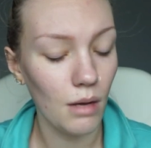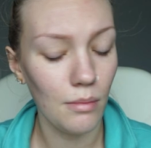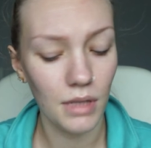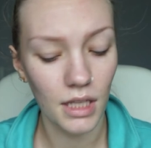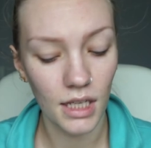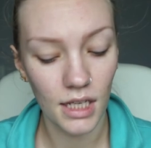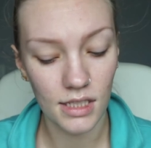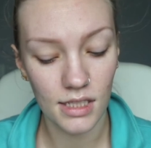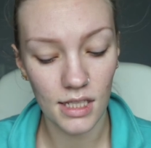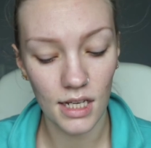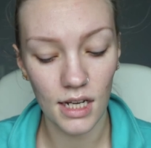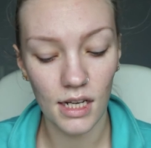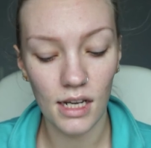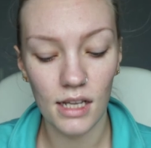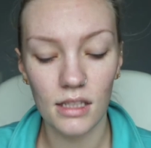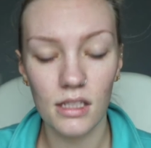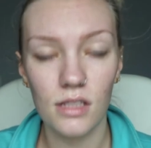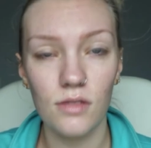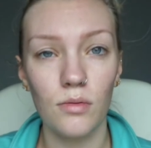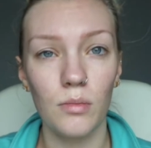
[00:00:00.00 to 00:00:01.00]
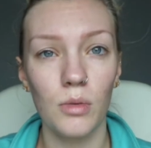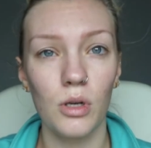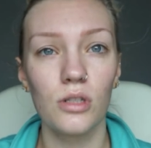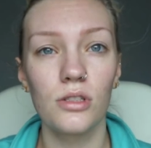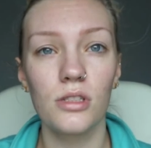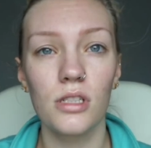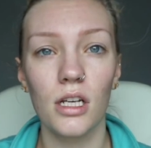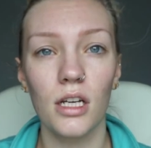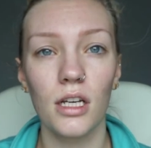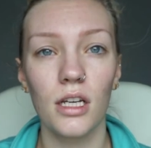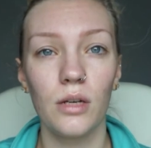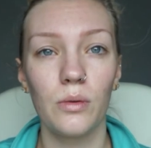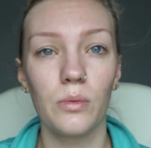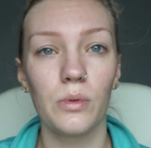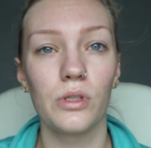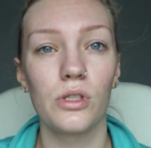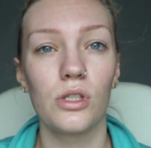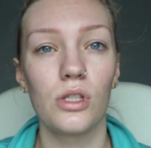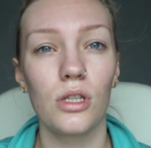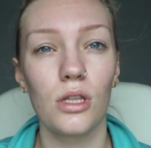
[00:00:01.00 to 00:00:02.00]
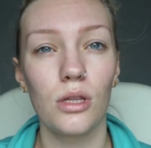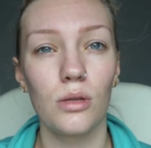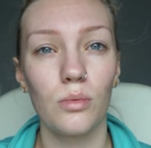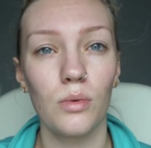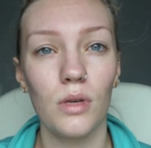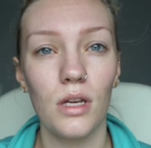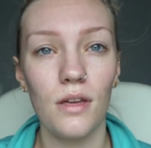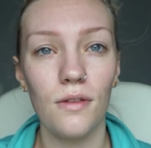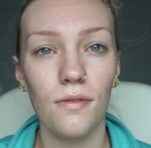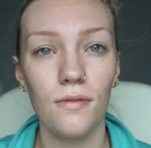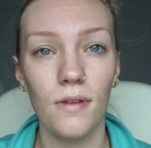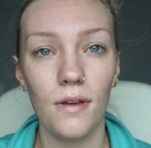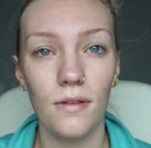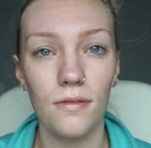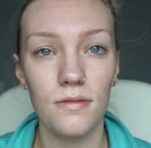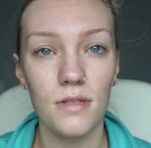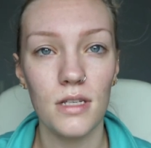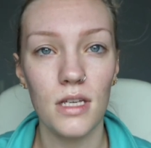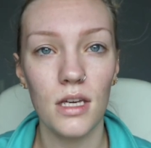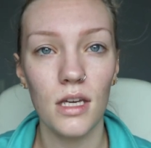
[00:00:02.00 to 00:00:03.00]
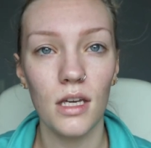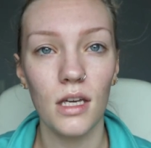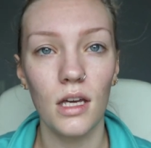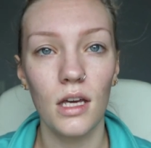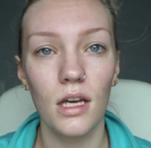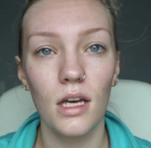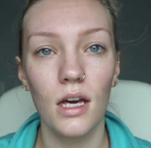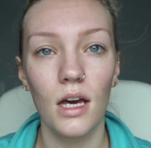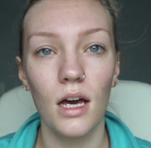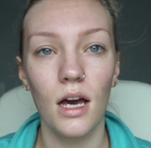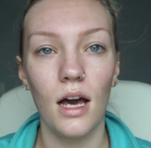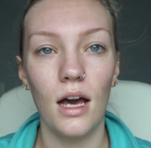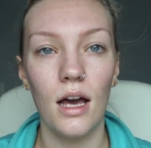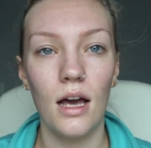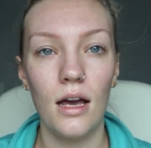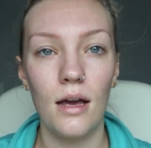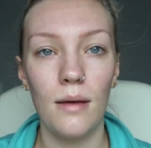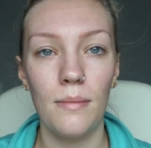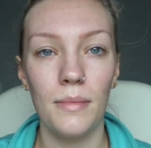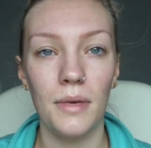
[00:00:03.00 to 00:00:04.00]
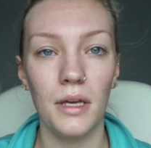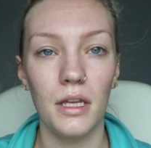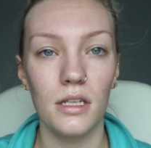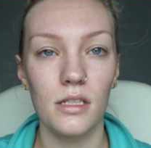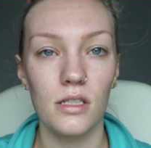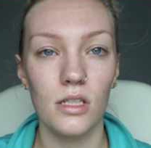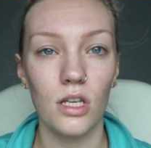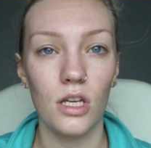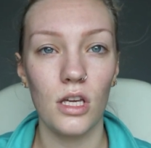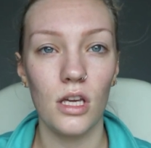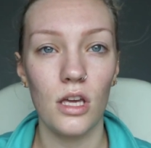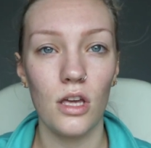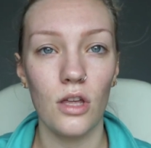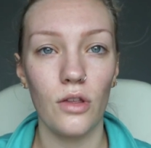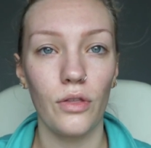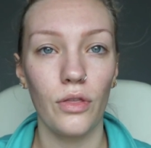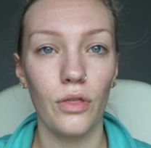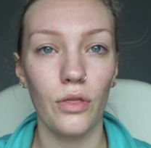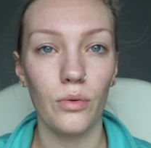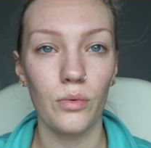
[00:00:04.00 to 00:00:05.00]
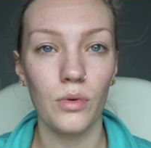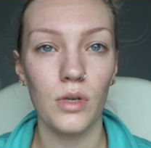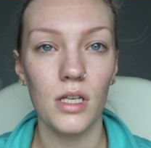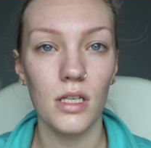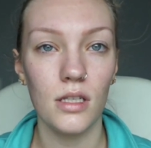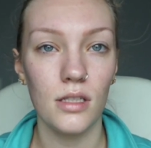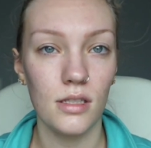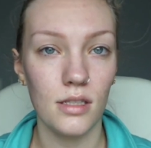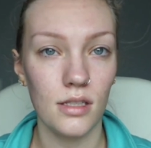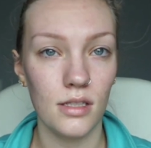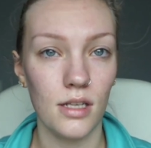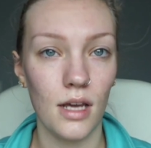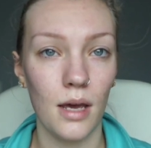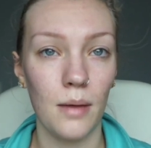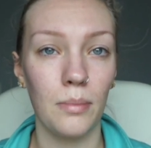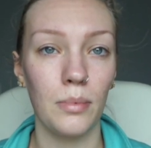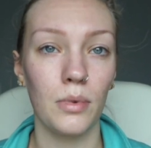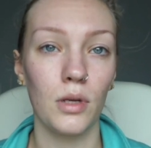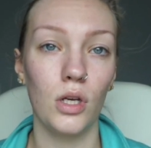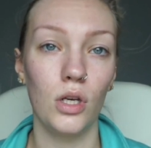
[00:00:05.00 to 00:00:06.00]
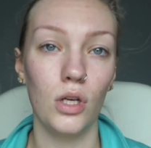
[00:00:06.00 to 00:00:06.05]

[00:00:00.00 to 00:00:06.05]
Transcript: but like I said, I got this from Ulta. It was 350 um, it is a three-step